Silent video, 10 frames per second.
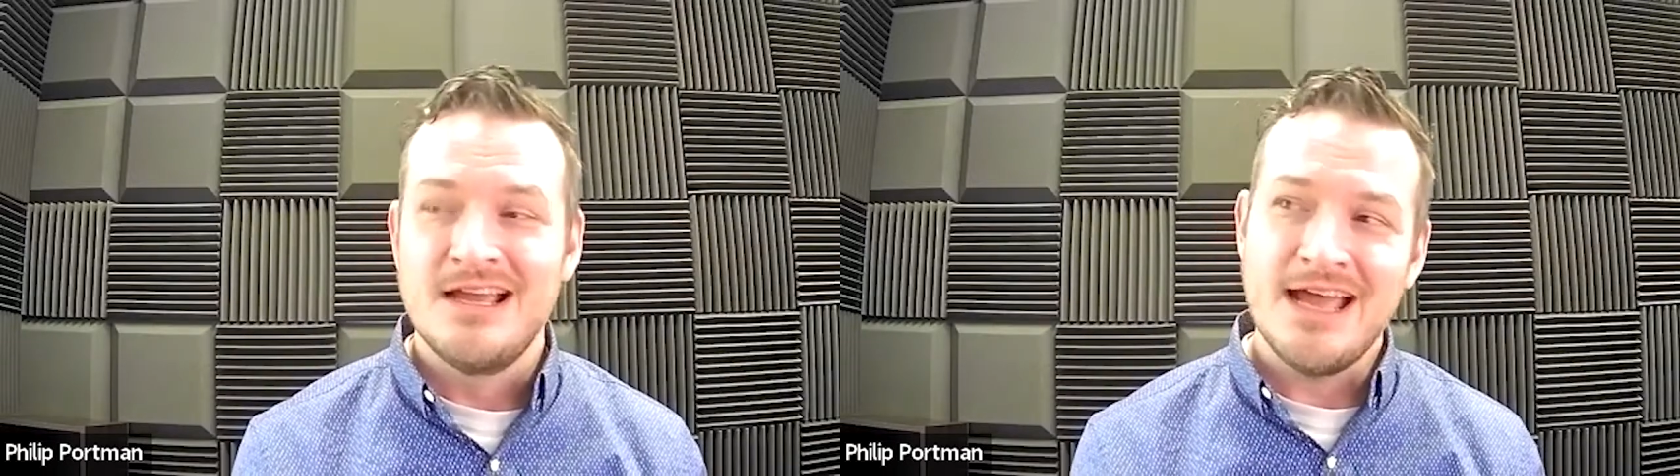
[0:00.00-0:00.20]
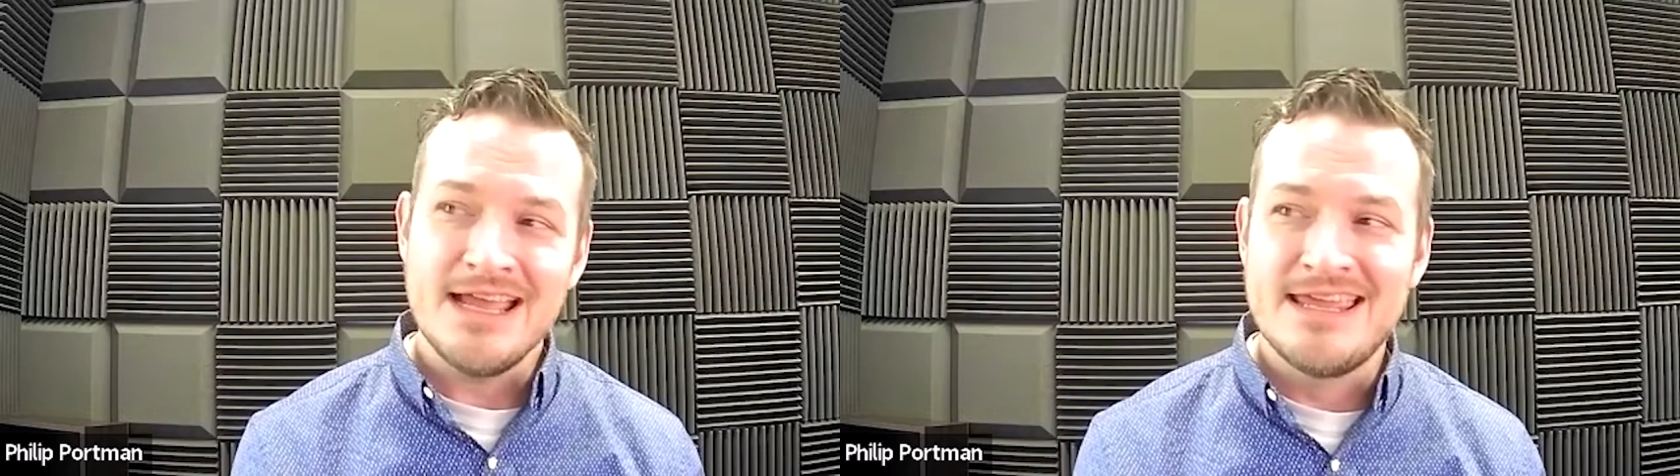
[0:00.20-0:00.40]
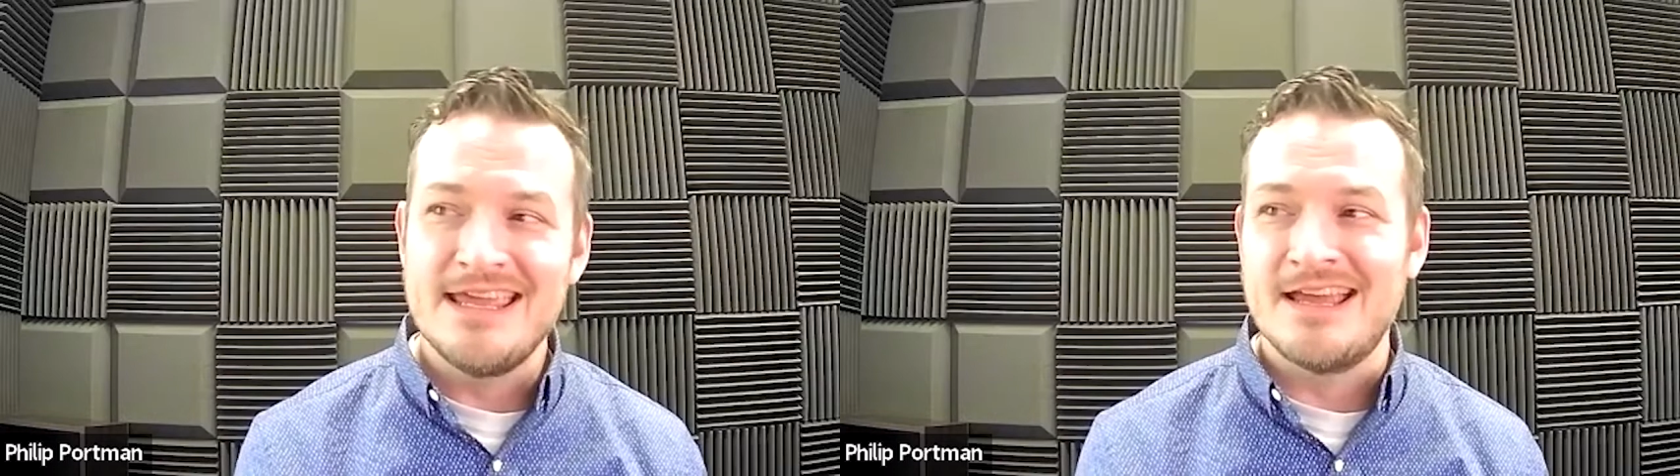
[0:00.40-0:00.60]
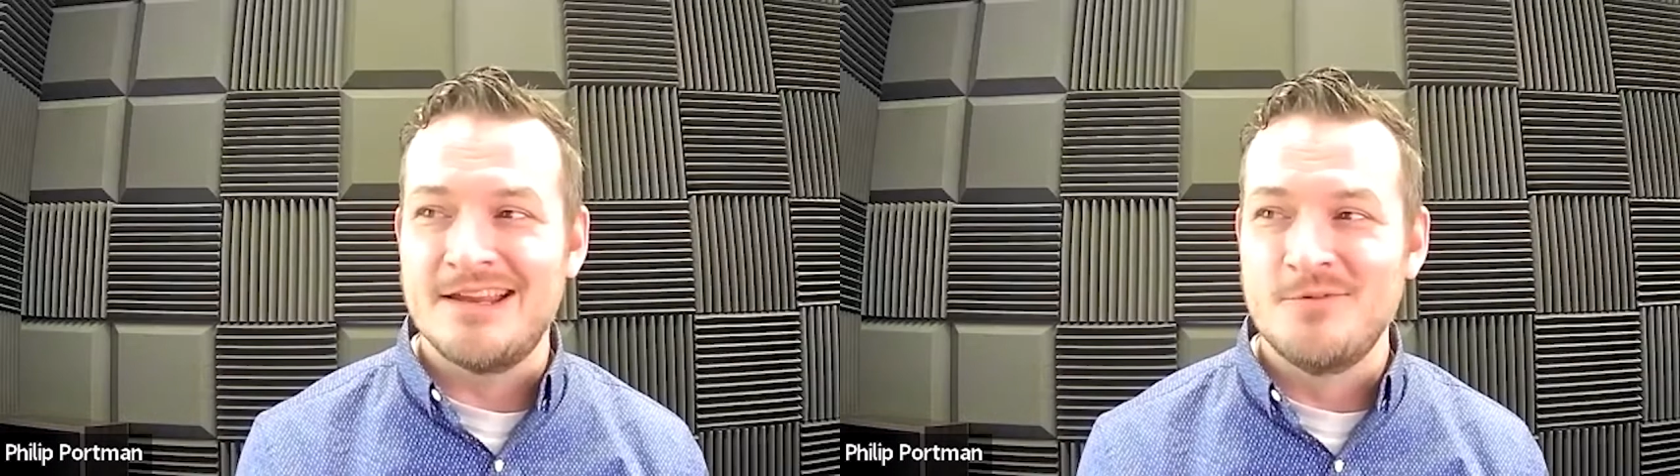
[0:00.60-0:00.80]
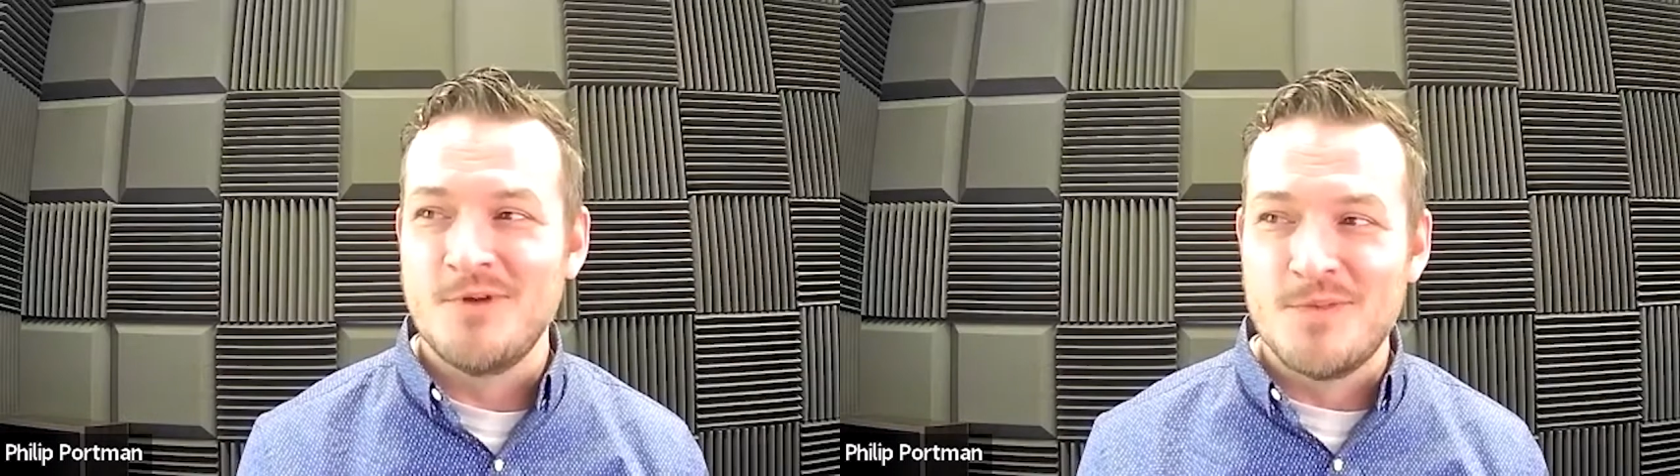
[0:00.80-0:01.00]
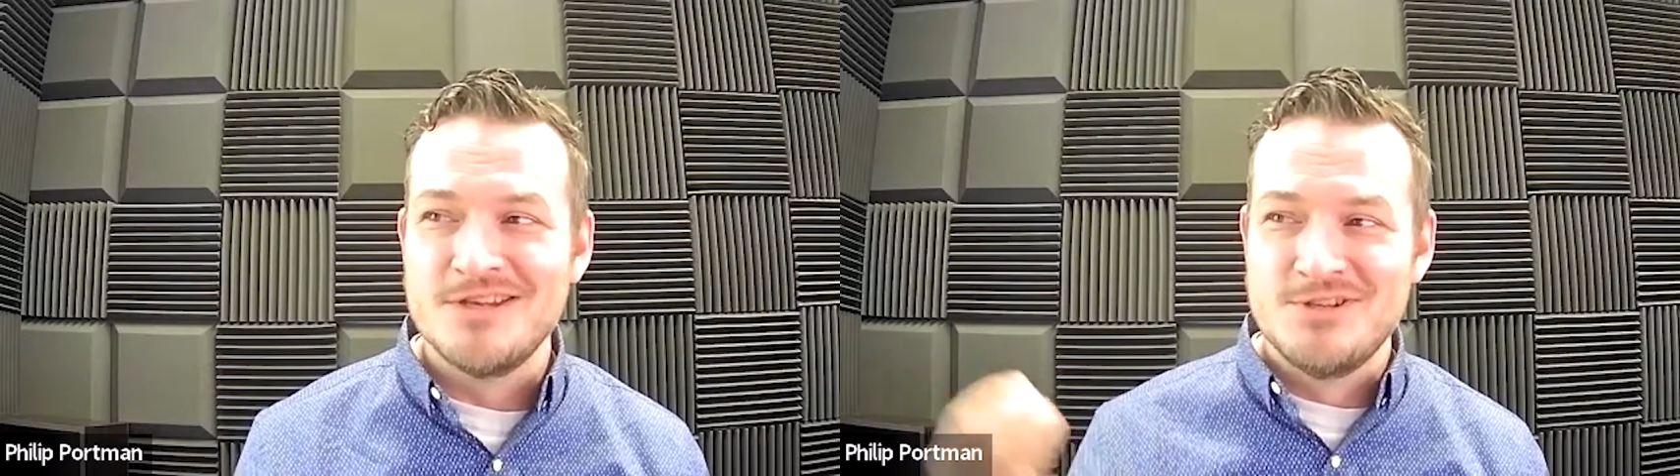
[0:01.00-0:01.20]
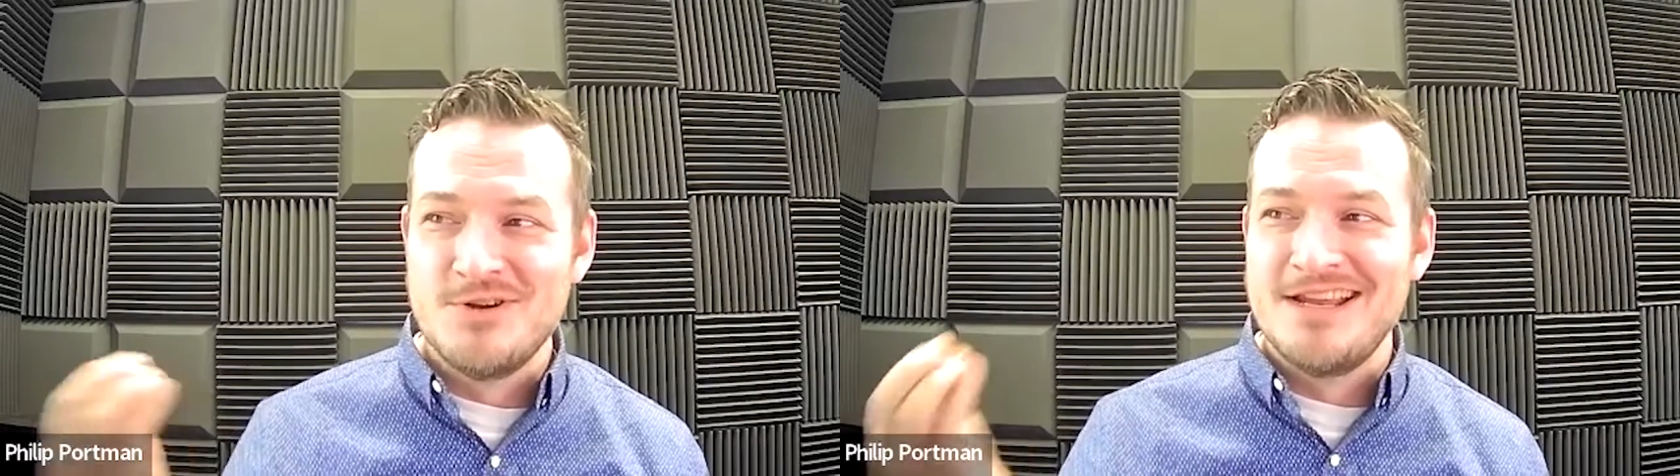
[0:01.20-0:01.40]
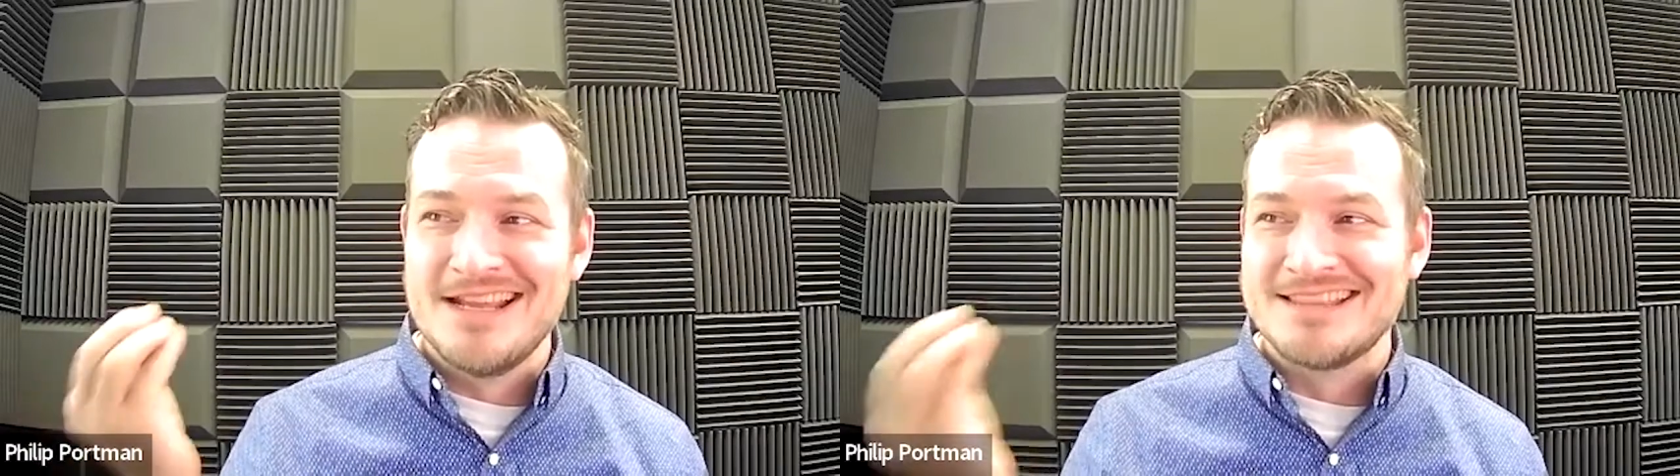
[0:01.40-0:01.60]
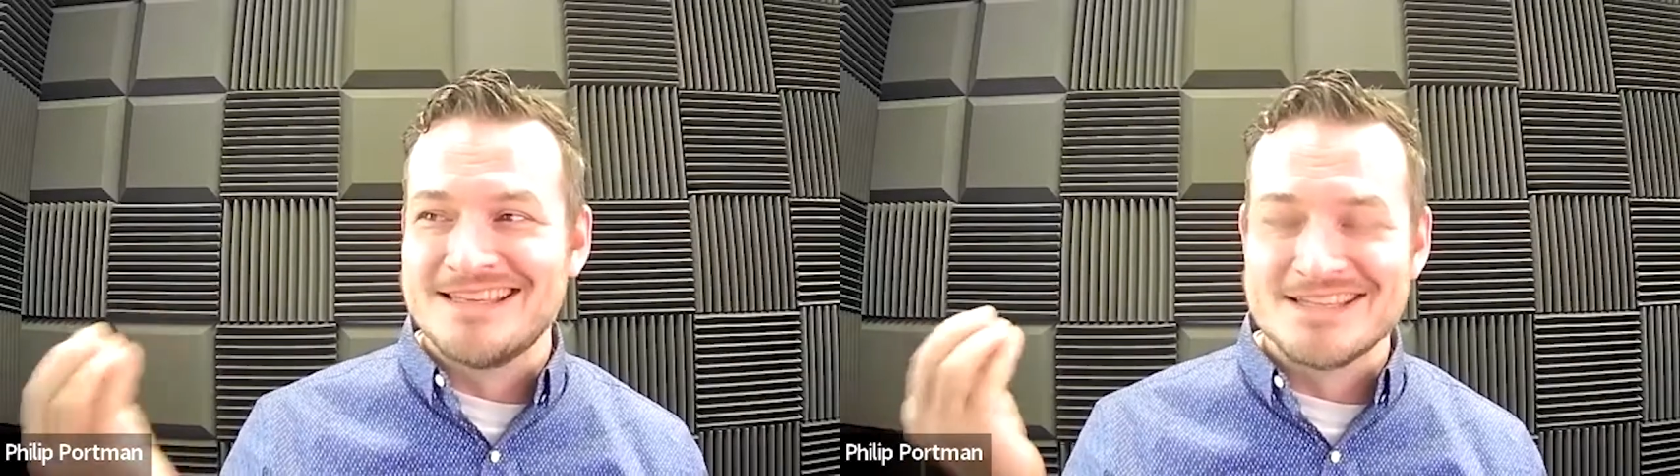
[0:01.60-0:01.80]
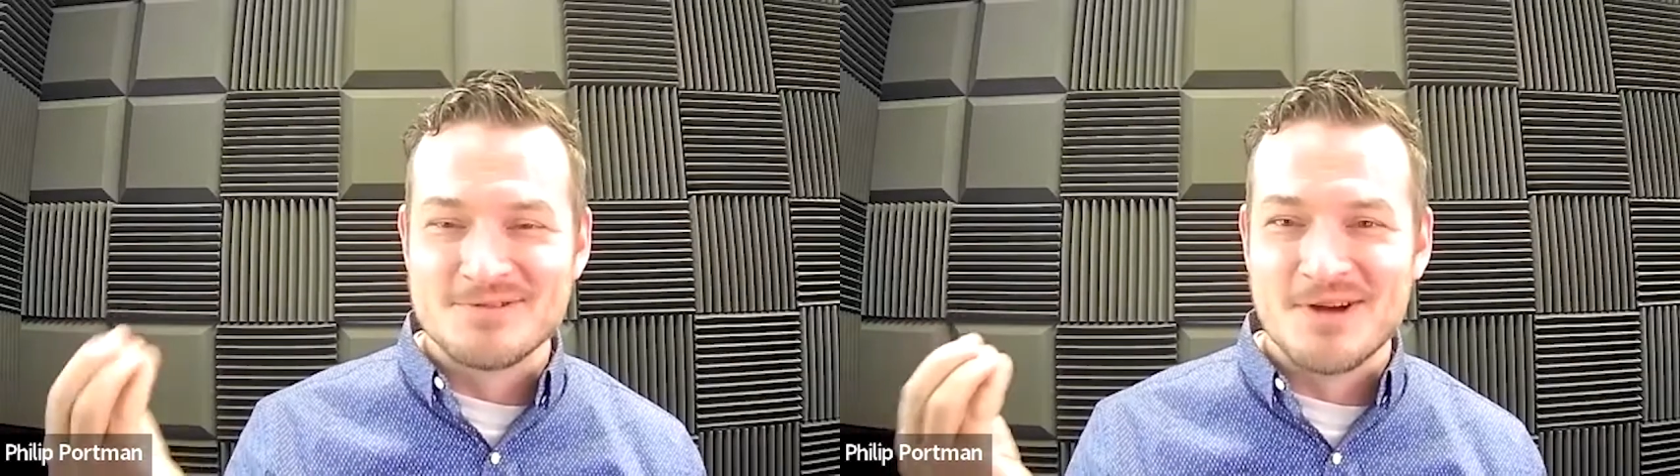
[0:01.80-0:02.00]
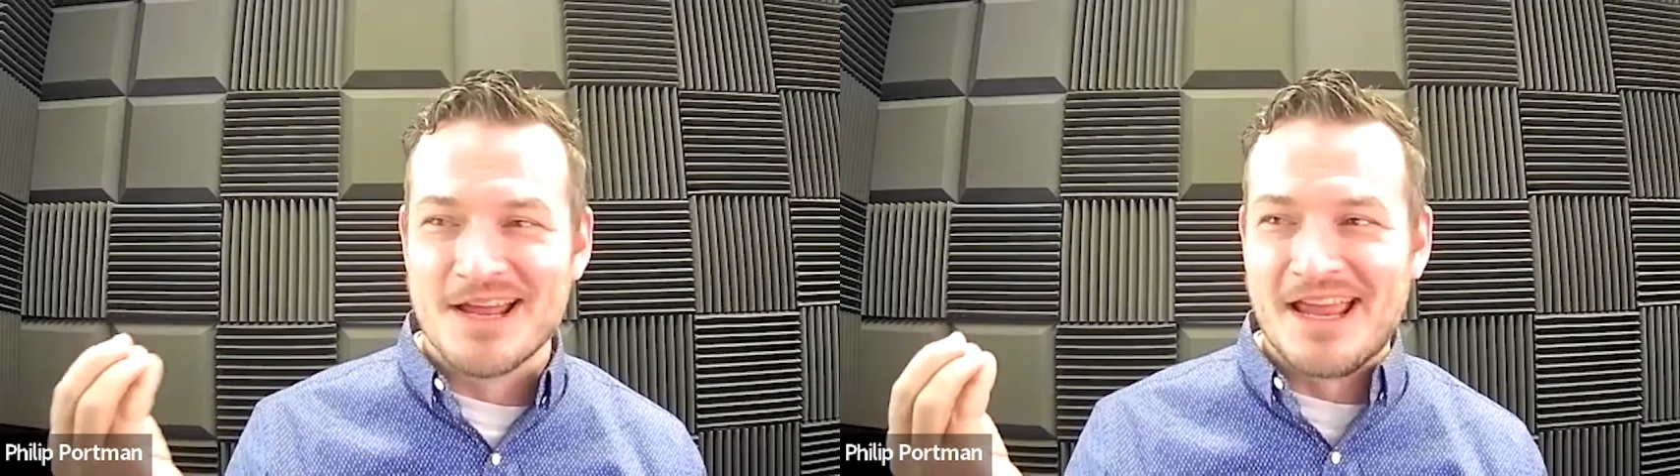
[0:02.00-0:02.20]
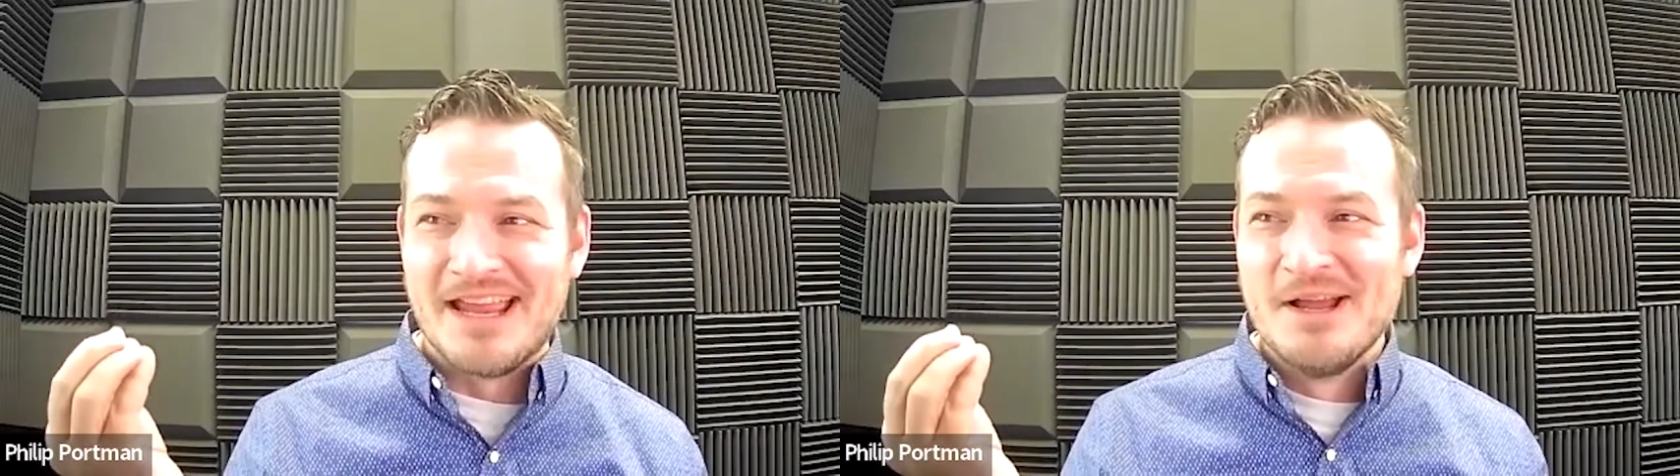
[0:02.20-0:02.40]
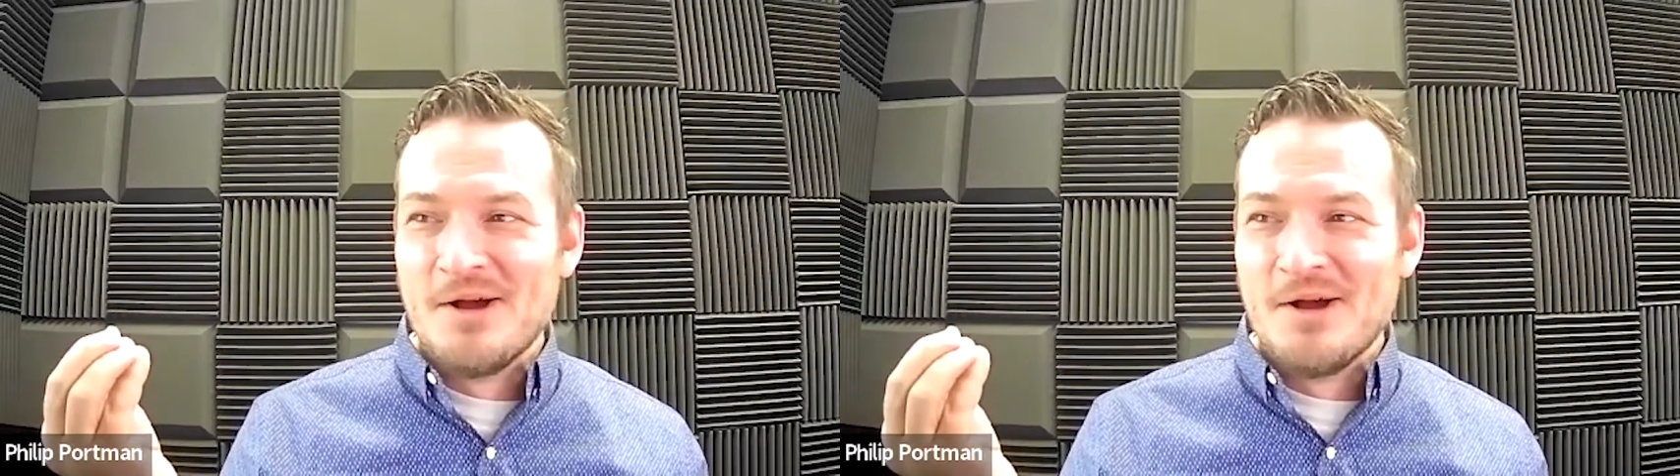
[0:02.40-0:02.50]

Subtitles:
I get we've been doing it this way,